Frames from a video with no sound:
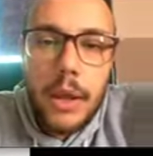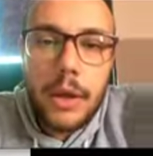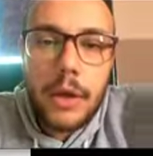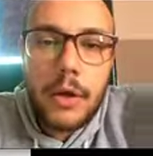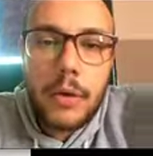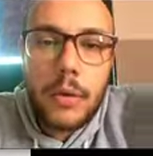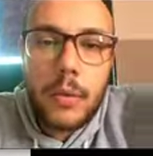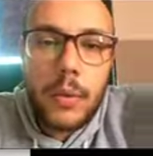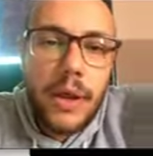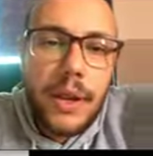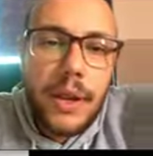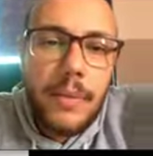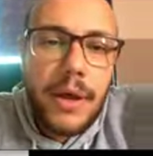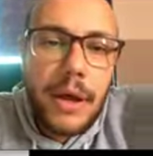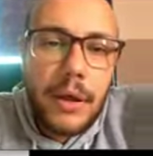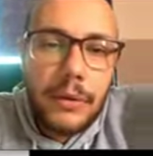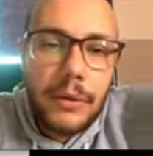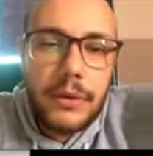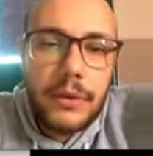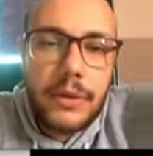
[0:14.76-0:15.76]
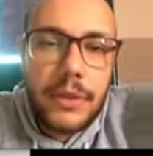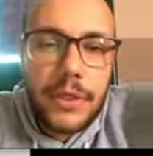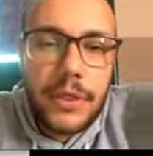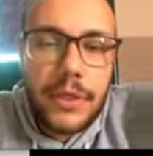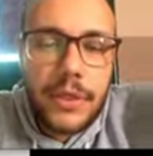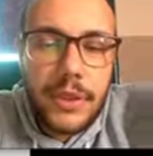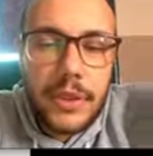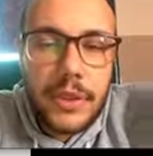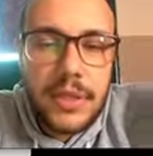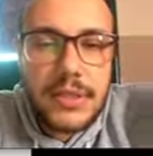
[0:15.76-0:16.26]
What about
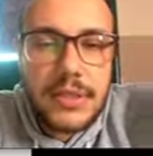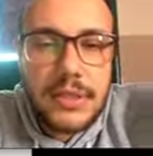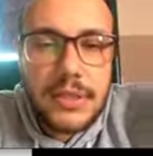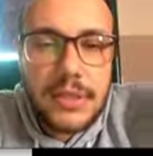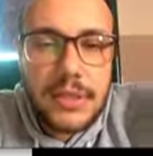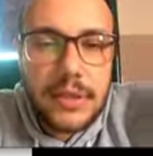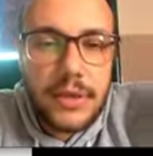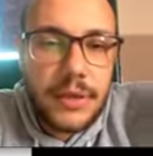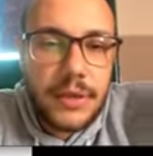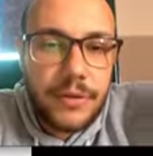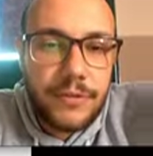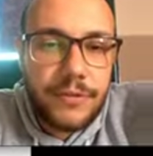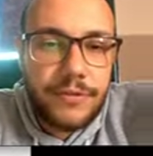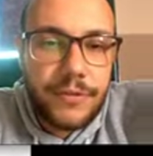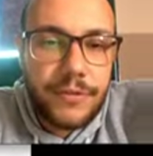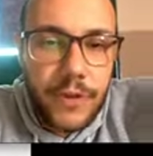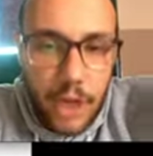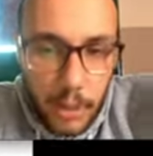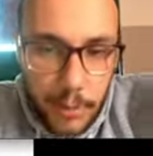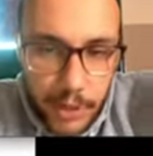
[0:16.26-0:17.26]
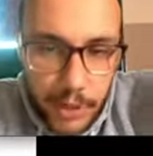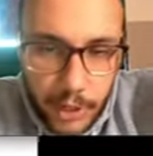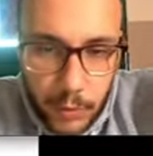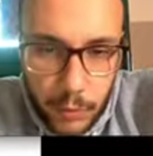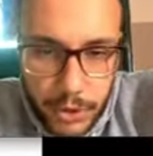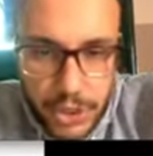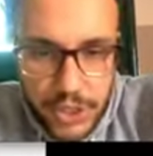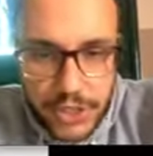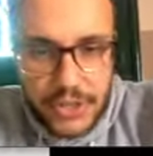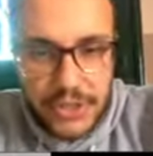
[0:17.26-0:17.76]
this phenomena
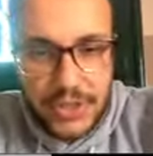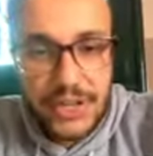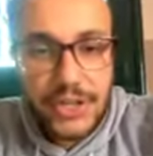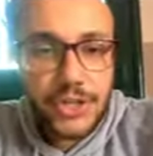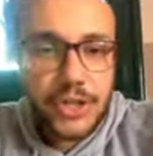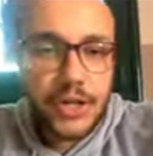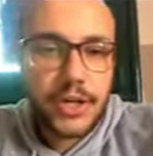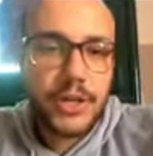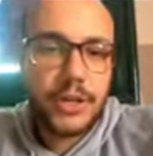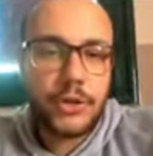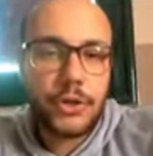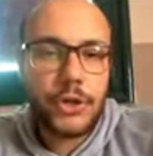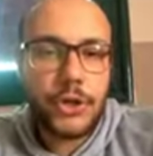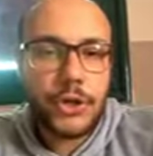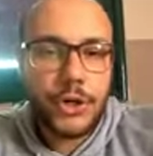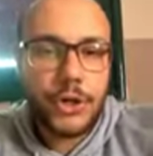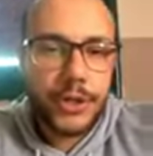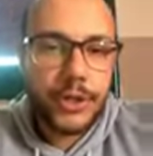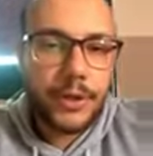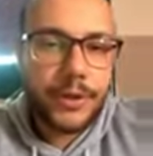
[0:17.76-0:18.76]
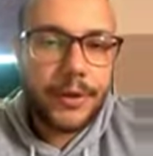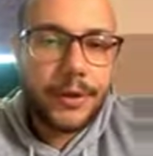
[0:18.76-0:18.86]
which is naturally occurring